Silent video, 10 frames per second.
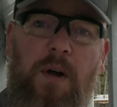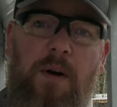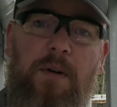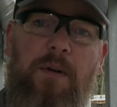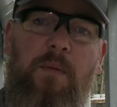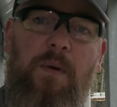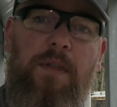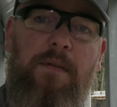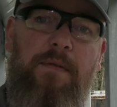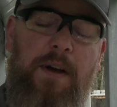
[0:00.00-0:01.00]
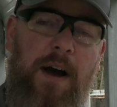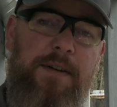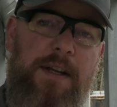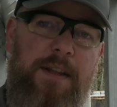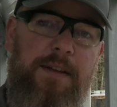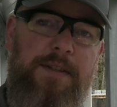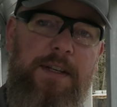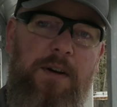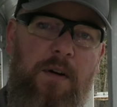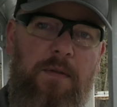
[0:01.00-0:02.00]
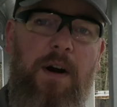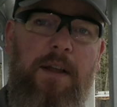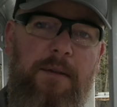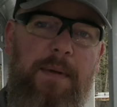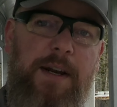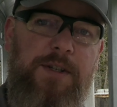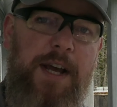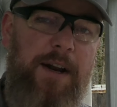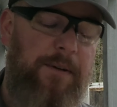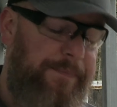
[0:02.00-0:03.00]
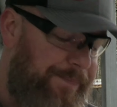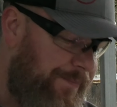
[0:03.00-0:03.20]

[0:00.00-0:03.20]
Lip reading: longer worth of the content that you see over on the main channel.